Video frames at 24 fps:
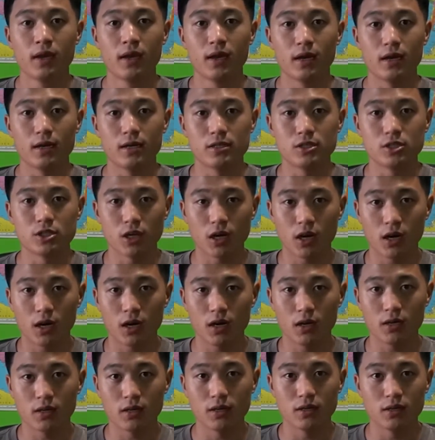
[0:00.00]
And
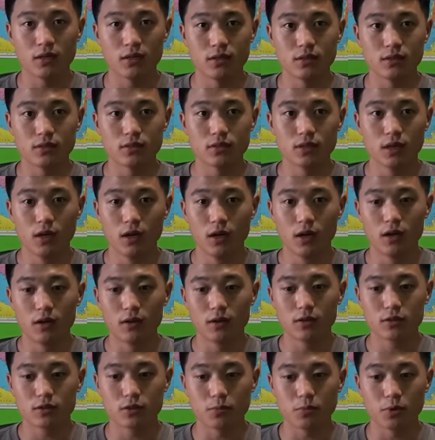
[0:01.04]
Ja is
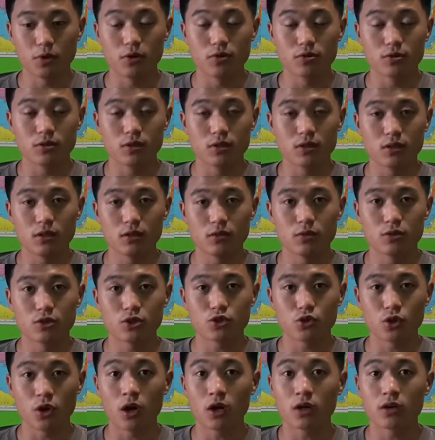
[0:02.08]
supposedly
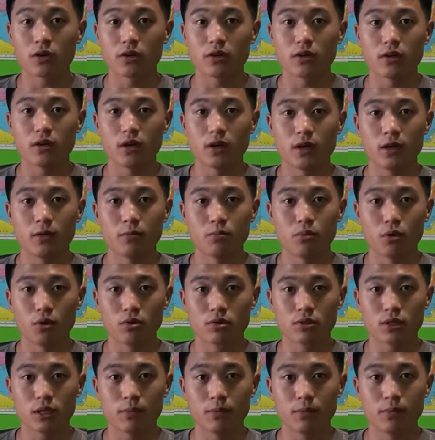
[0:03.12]
stronger and
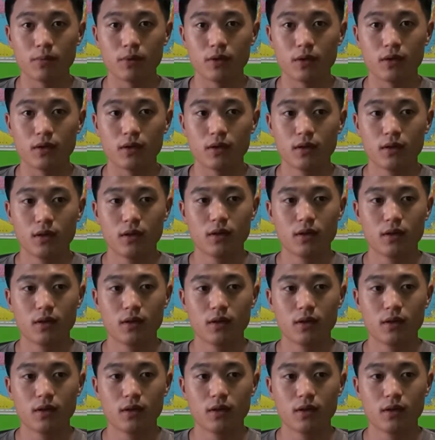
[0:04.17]
bulked up a bit.